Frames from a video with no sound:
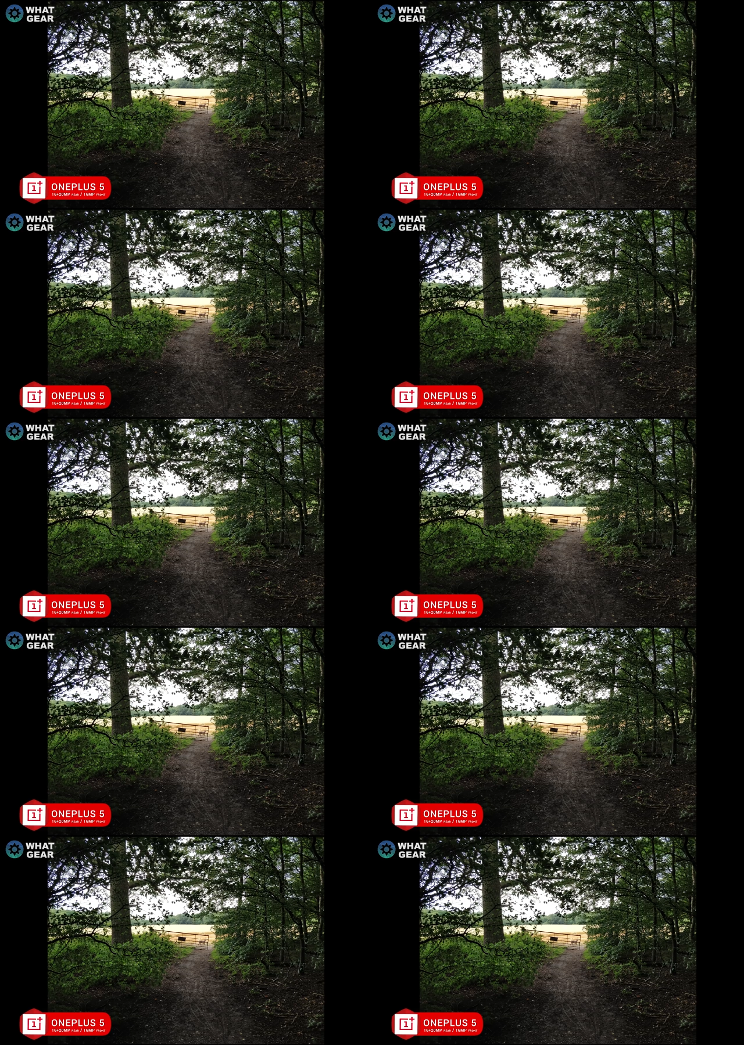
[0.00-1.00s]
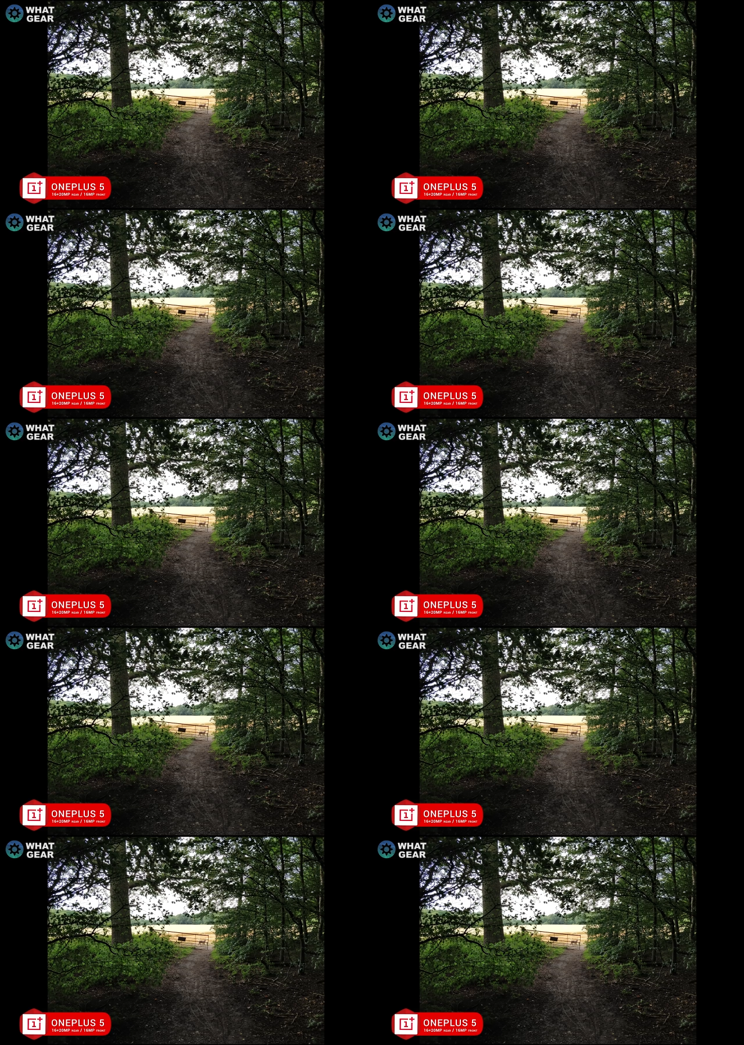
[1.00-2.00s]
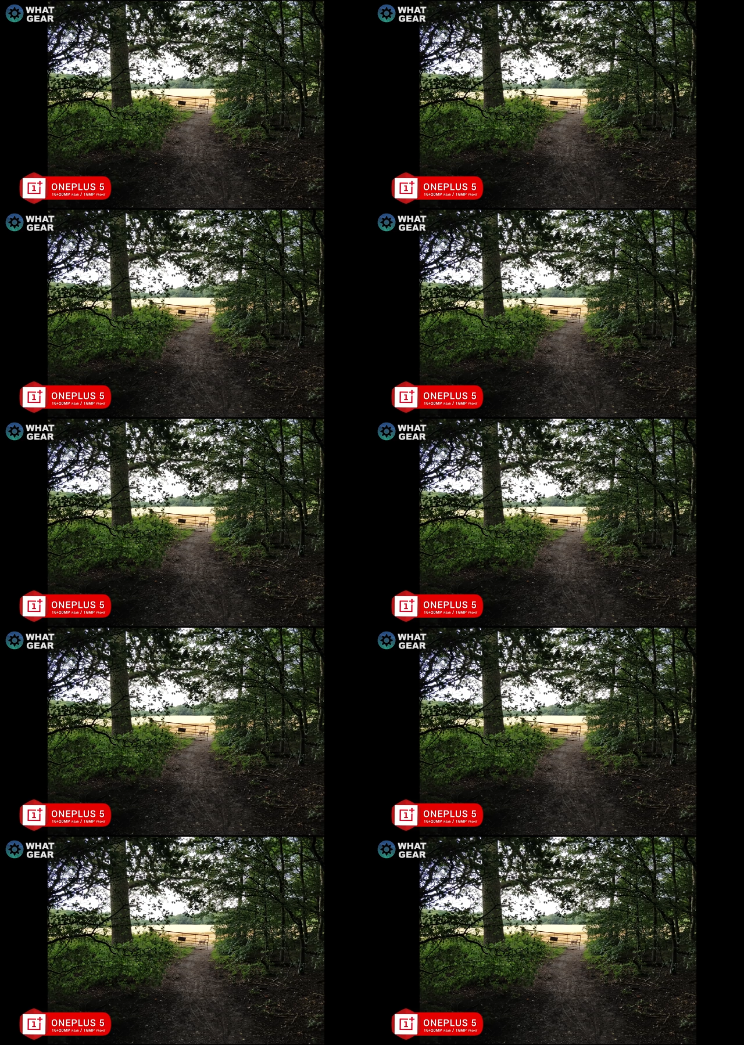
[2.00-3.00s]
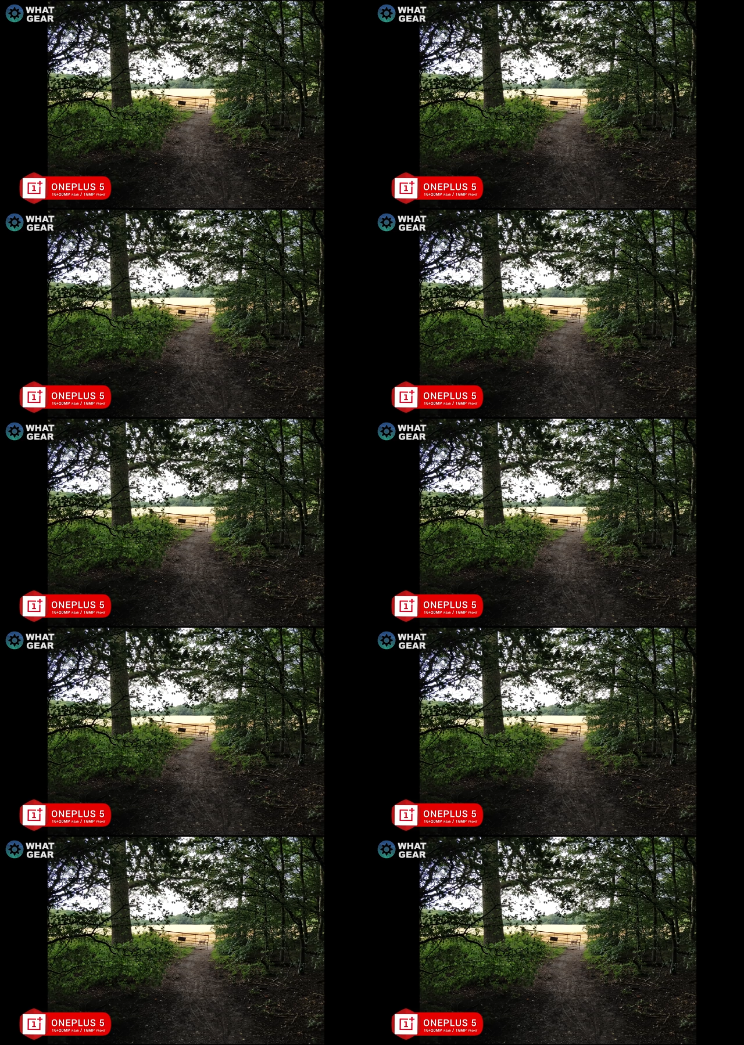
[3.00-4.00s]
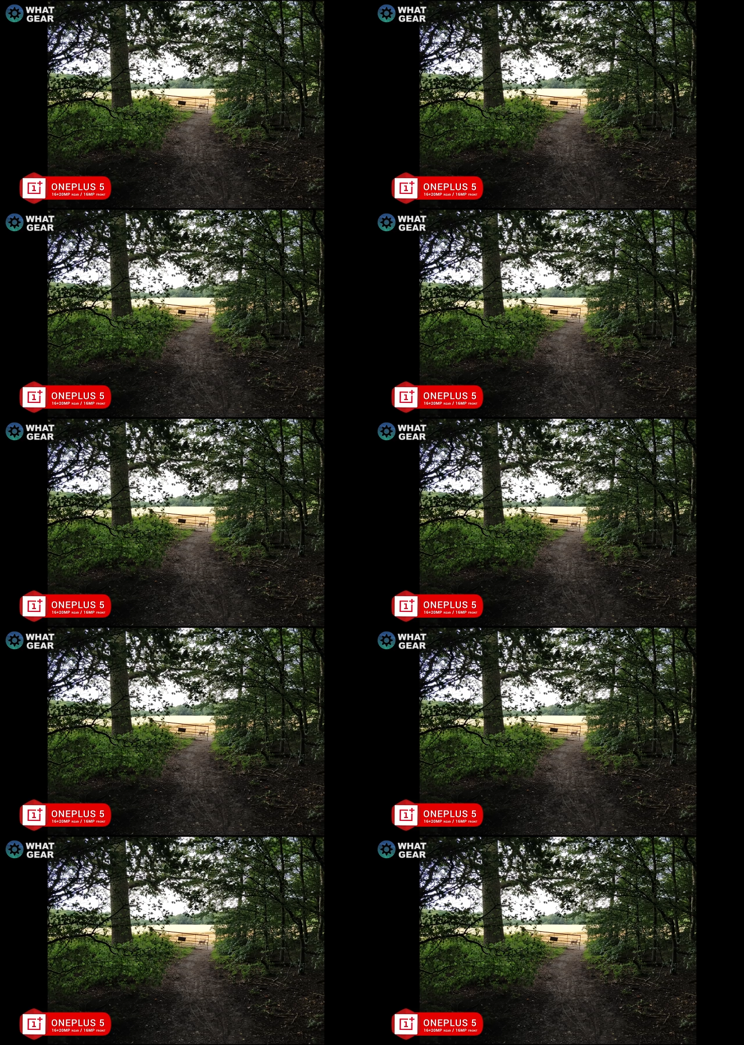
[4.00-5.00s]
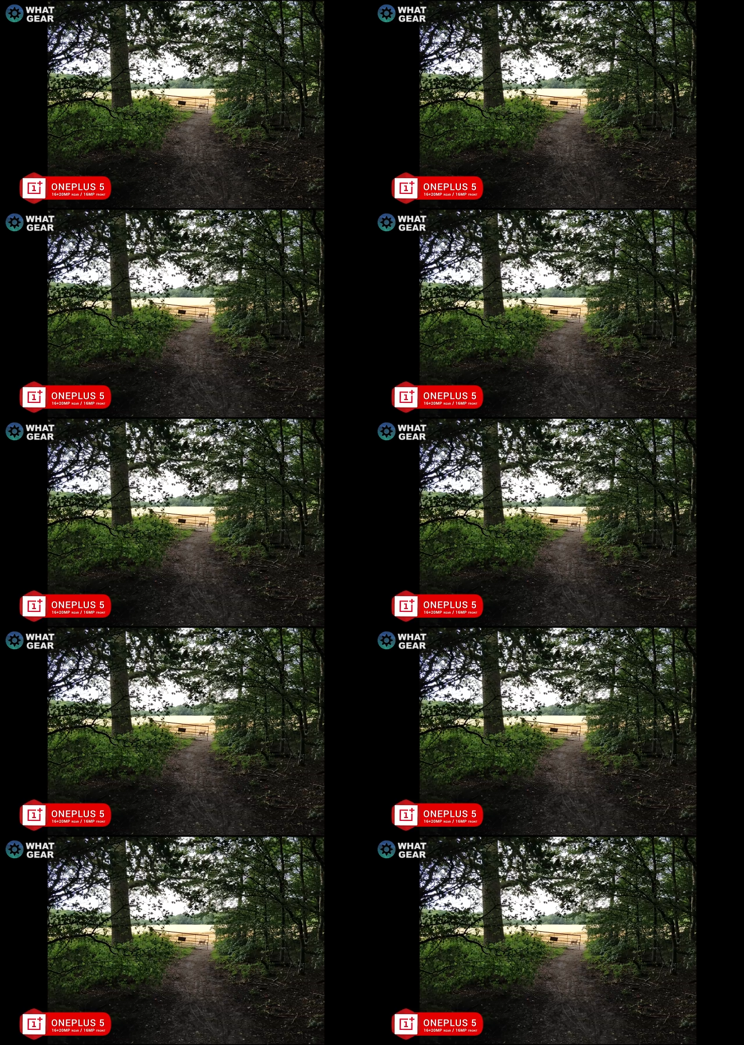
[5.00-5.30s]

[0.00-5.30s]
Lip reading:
[unreadable: no face in view]